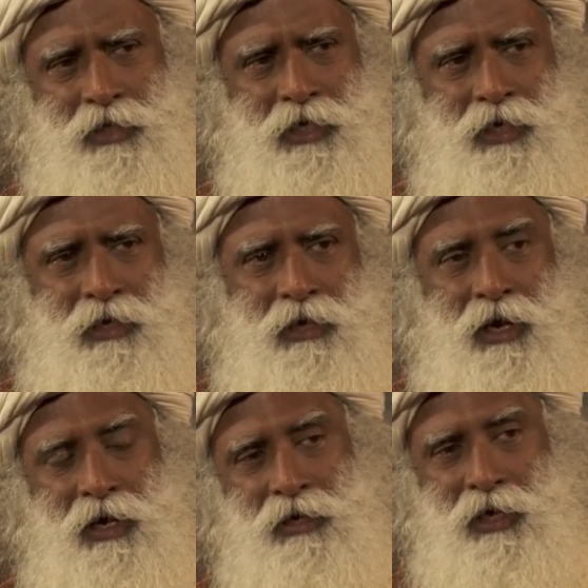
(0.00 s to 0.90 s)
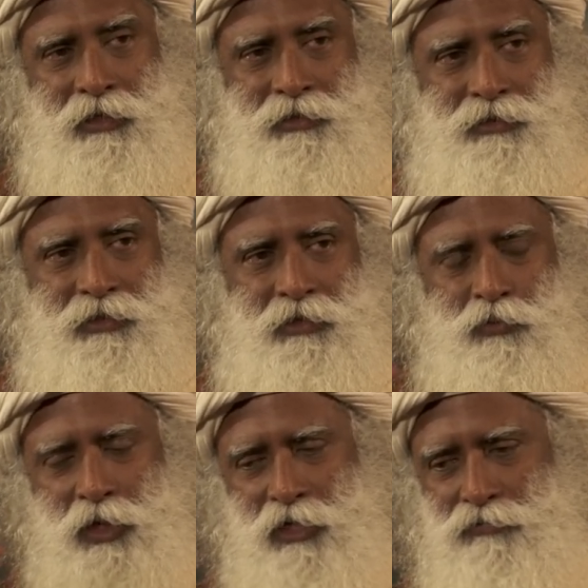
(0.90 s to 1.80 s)
the day and night,
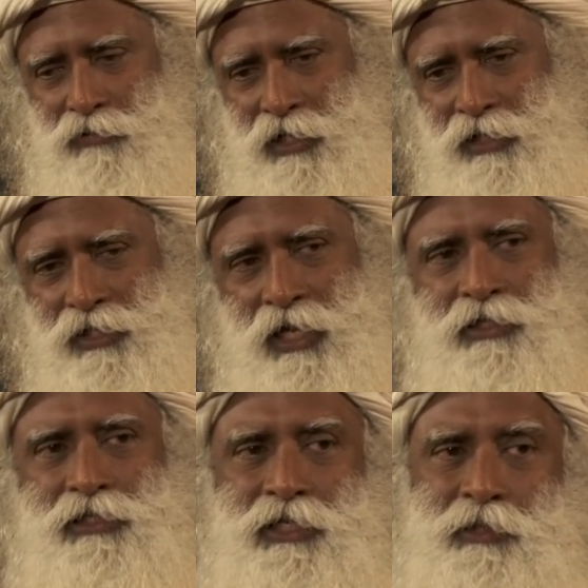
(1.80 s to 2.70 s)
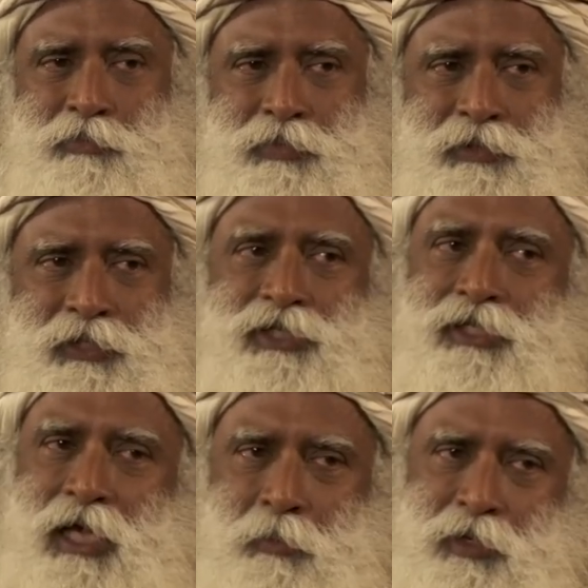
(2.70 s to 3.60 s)
in wakefulness and sleep, this
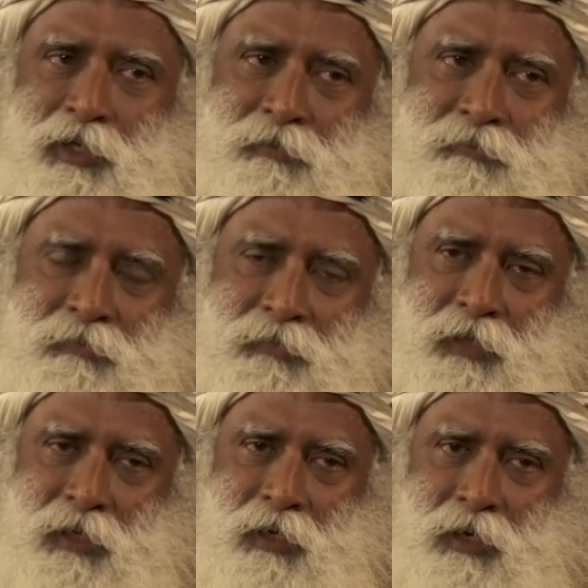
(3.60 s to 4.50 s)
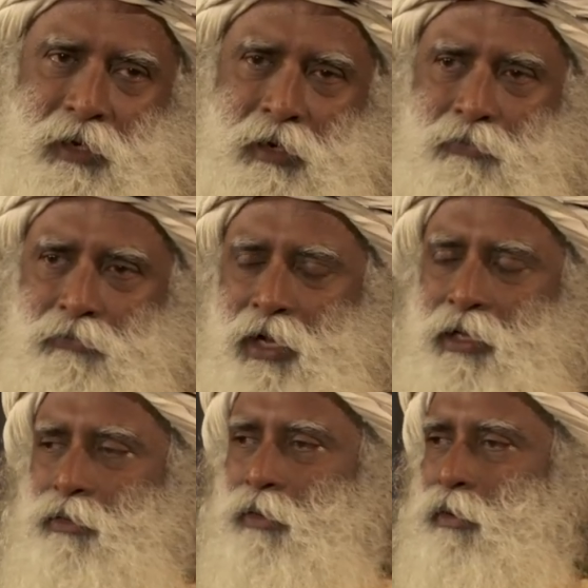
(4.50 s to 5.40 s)
is happening.
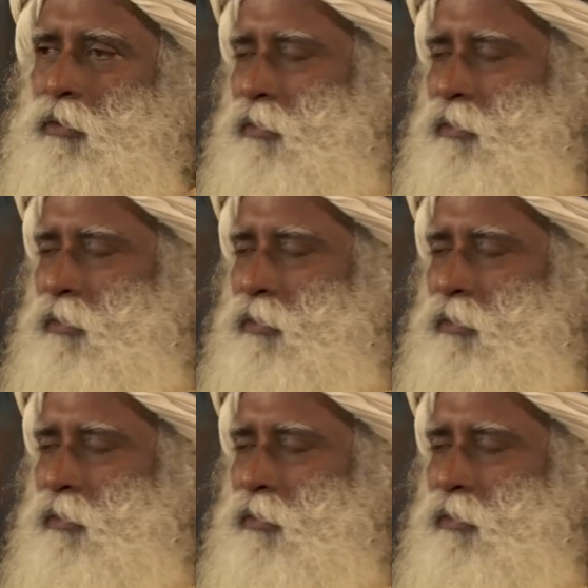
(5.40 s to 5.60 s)
When you're